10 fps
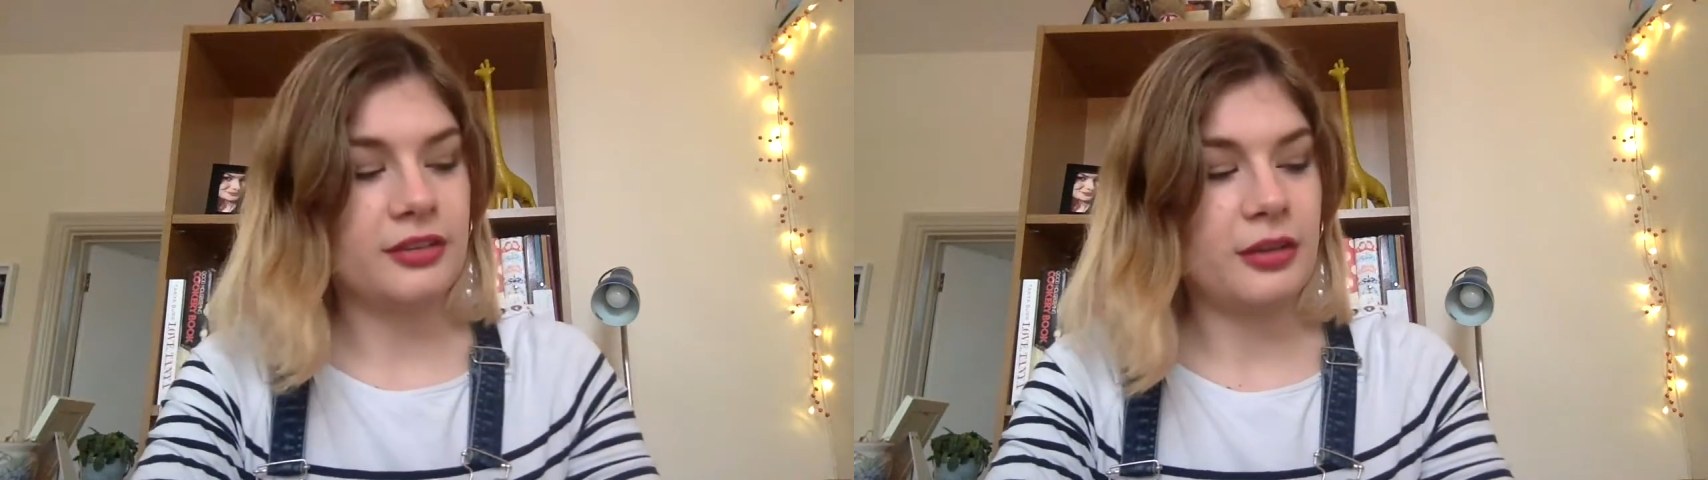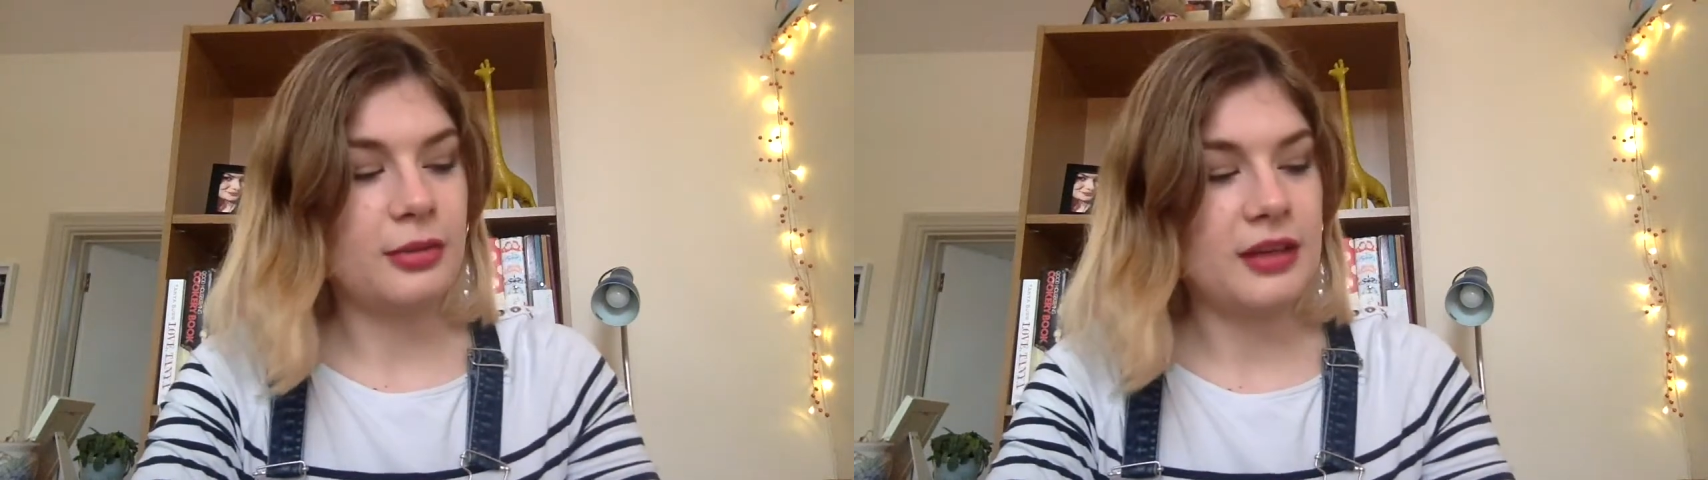
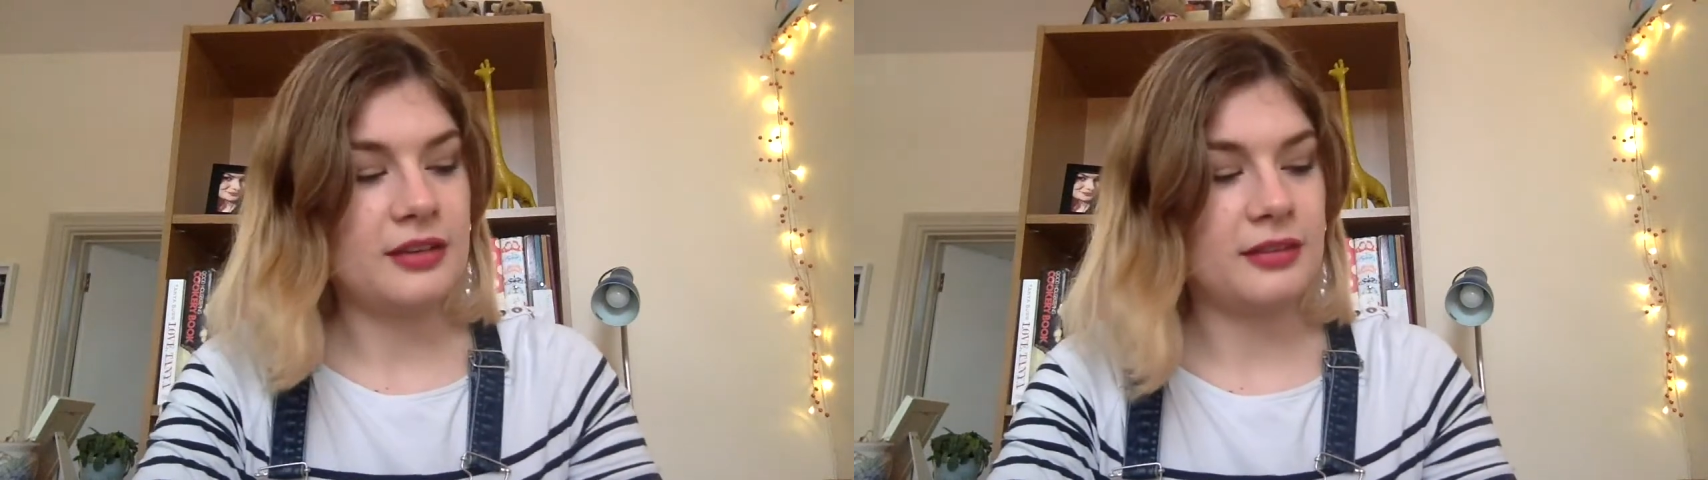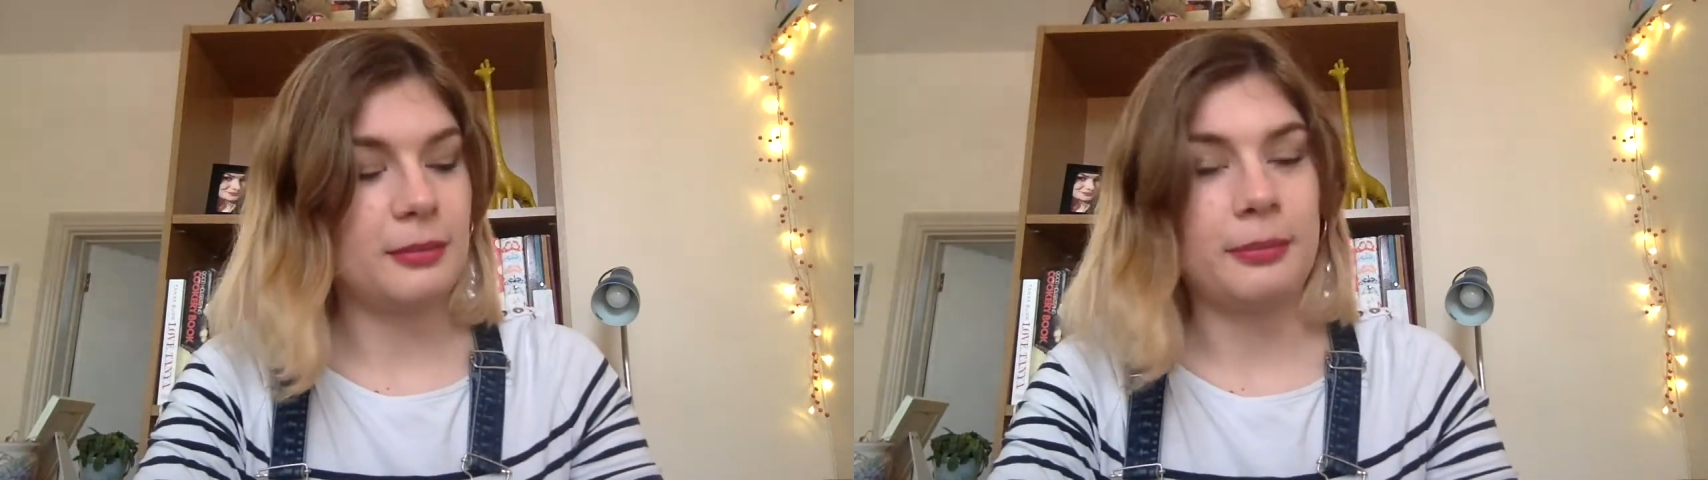So
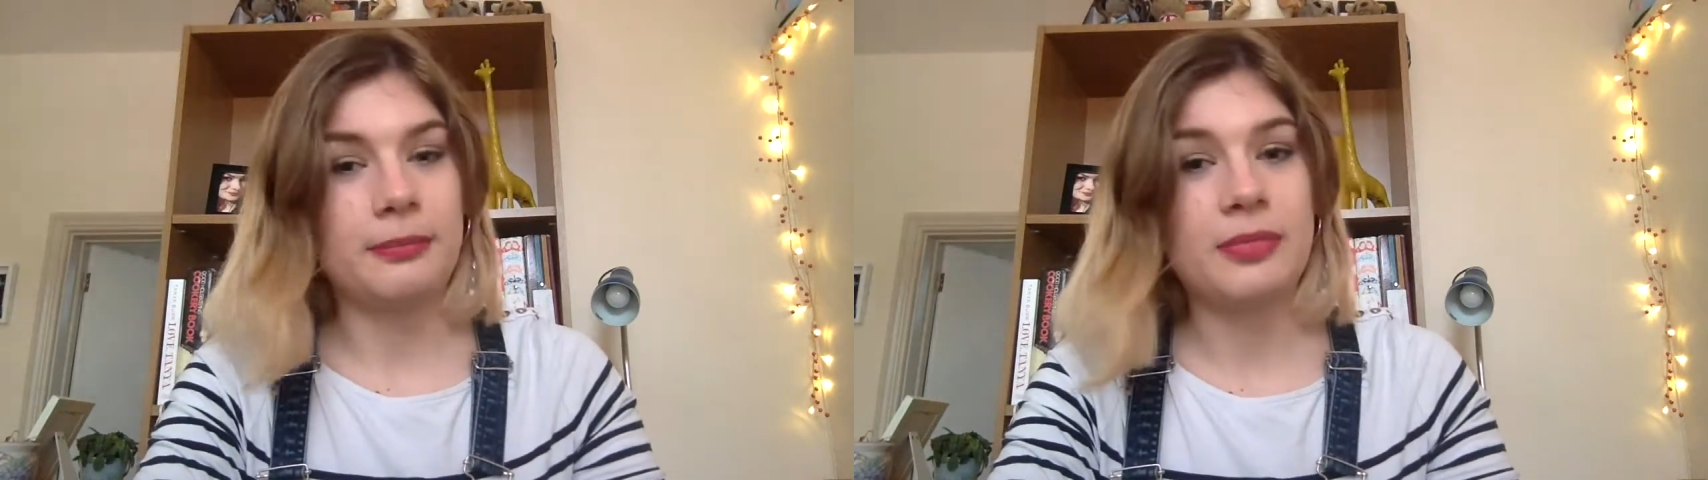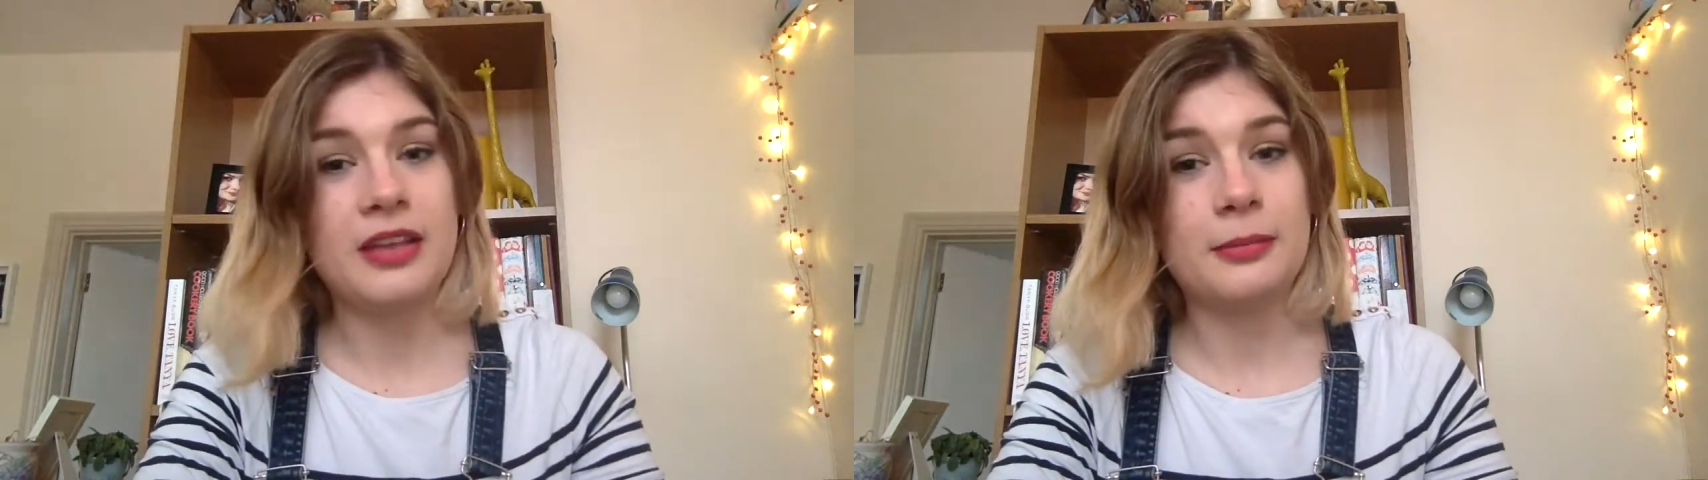this
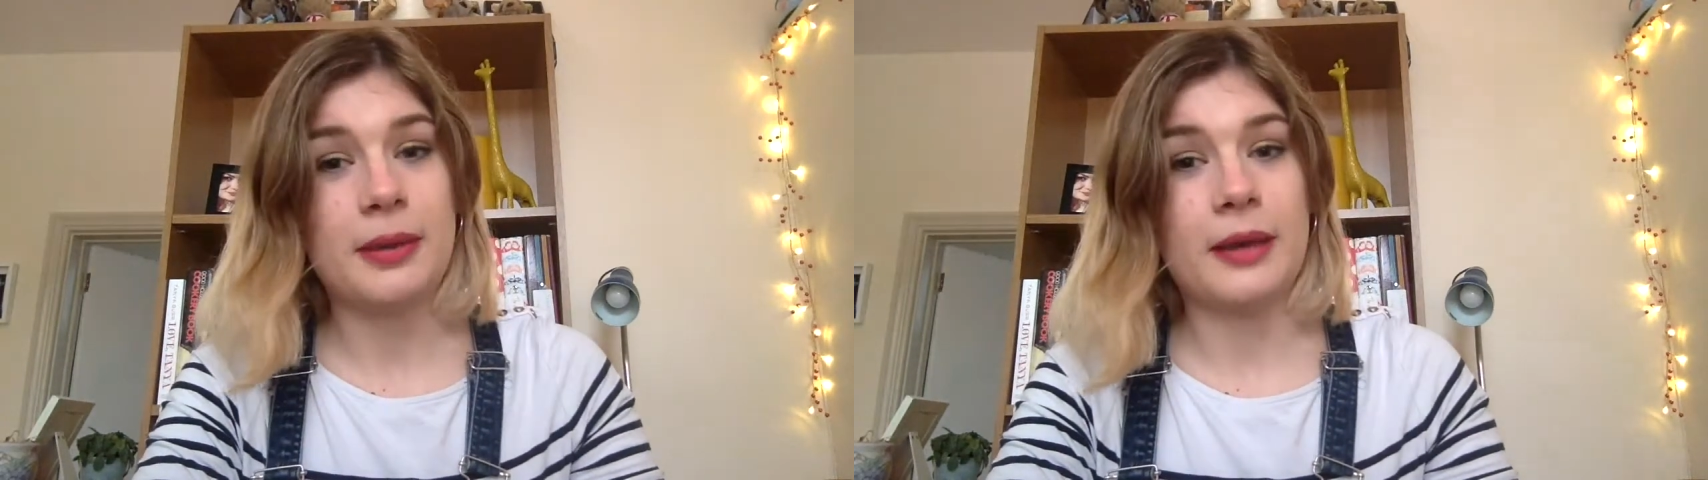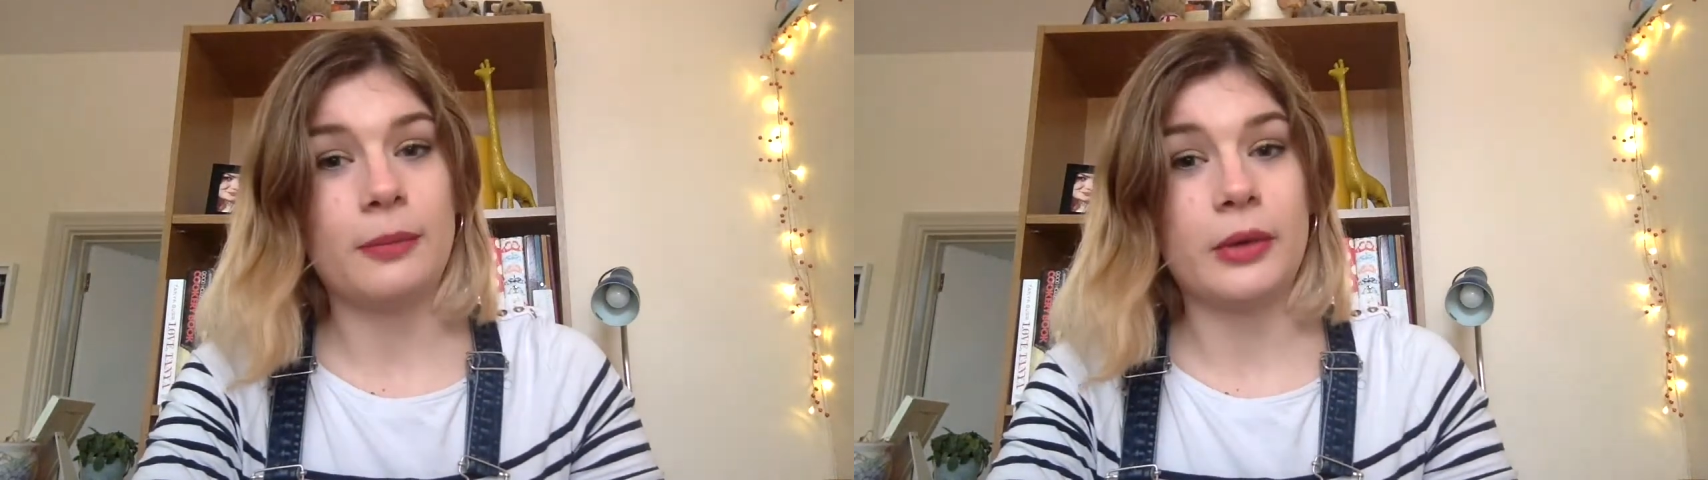this
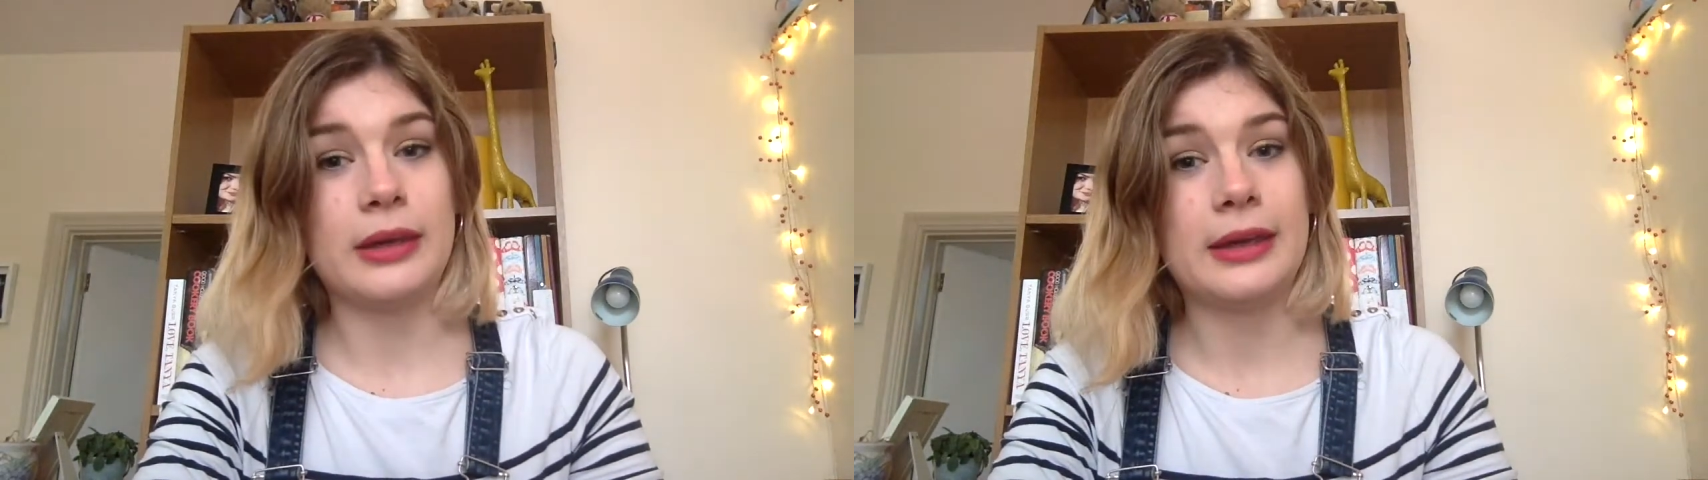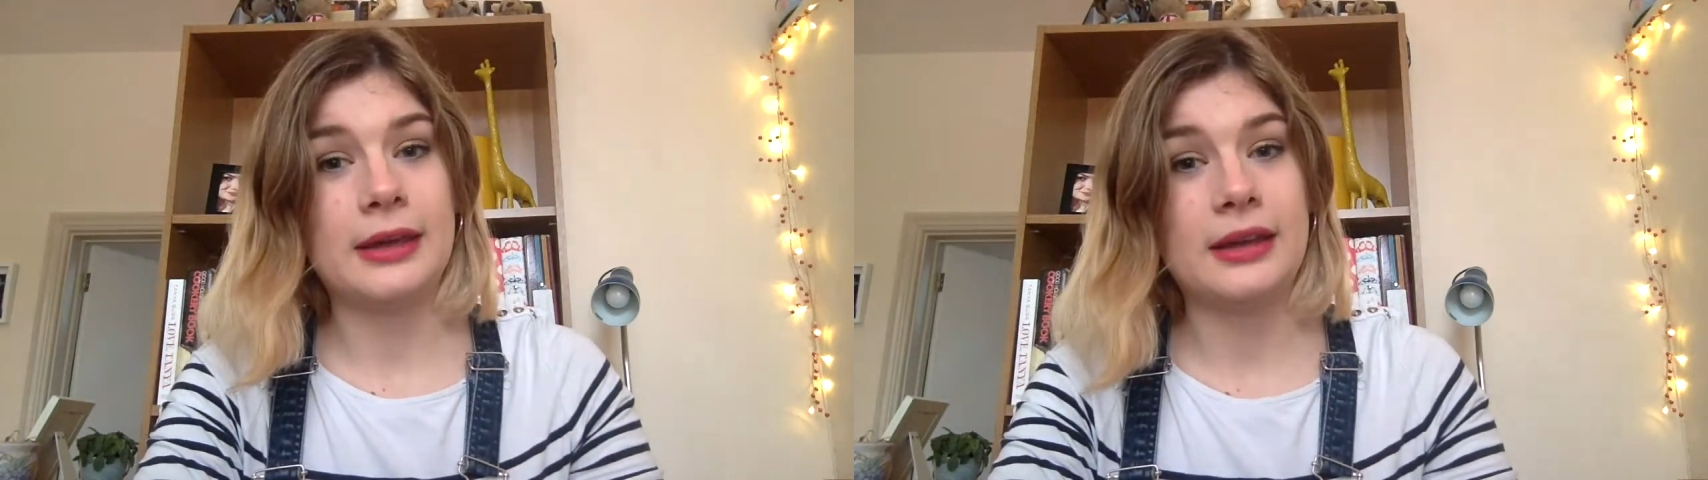bad boy
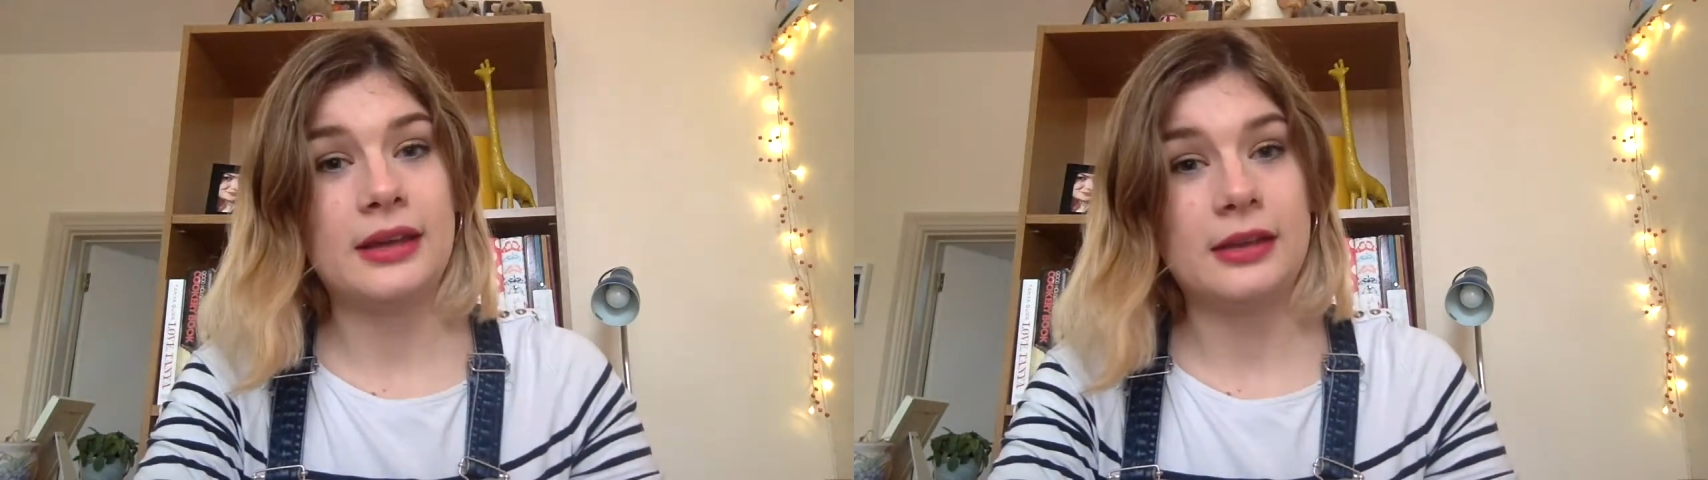here